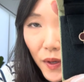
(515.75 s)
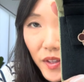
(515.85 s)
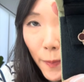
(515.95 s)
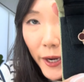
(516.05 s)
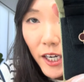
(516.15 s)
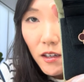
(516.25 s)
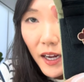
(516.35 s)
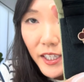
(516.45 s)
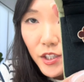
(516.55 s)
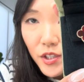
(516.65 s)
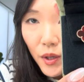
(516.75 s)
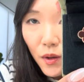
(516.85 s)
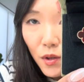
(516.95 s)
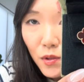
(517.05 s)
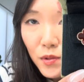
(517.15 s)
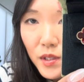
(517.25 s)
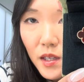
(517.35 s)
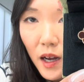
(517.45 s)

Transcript: the pair I chose,